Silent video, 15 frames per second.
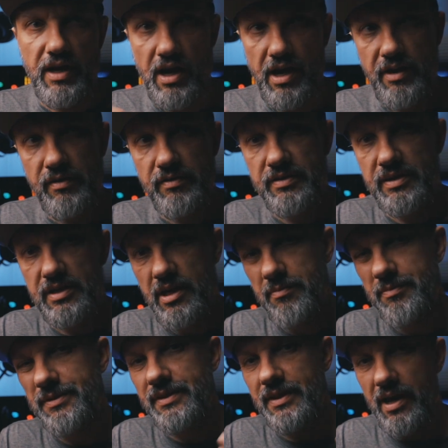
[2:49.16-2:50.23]
iOS
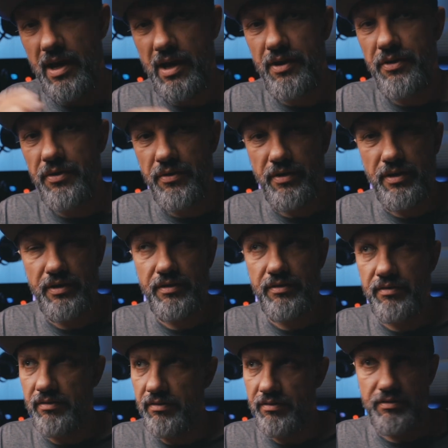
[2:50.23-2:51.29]
apps, Android
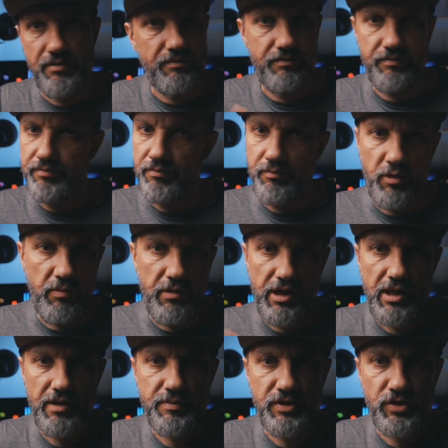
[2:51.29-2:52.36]
or
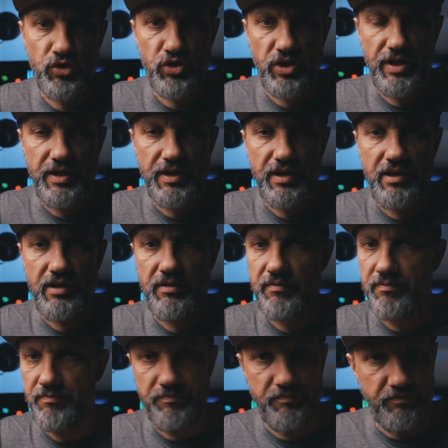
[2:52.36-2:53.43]
mobile apps in
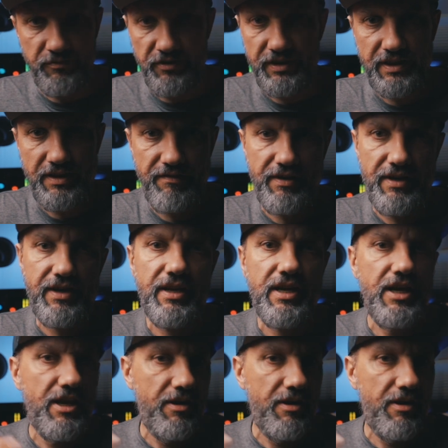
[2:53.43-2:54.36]
general. Whatever.